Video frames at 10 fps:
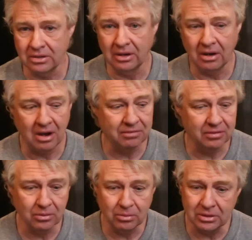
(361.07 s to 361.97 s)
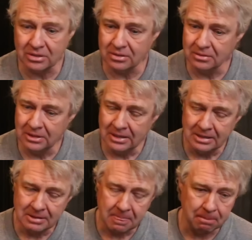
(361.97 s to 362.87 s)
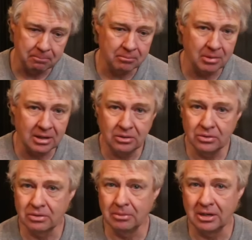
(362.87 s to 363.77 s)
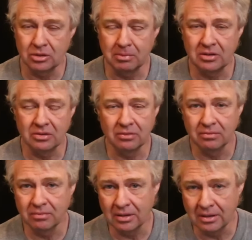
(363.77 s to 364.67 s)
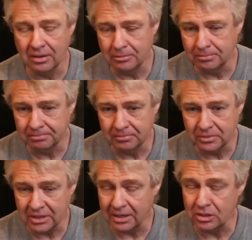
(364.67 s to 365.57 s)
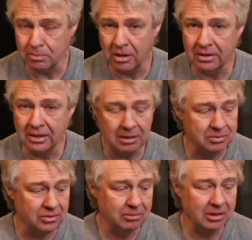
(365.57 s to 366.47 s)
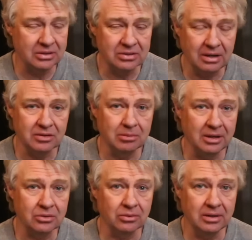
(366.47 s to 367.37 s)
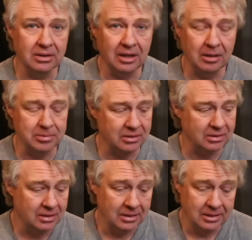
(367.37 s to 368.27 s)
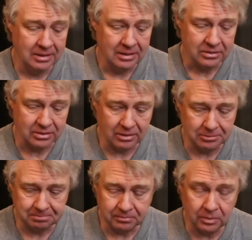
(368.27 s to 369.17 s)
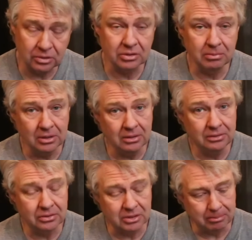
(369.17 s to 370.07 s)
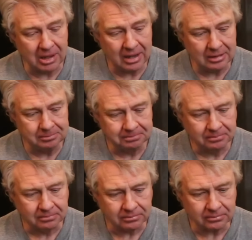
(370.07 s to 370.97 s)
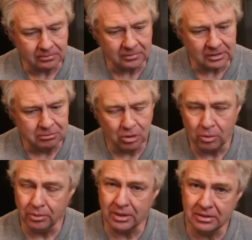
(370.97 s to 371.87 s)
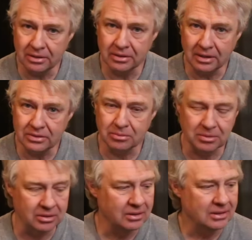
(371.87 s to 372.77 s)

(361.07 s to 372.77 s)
that they offer, which may use some inexpensive Chinese poly caps, or it may just have some electrolytic caps in it. So there's some good, there's some bad, but what do I tell the customer?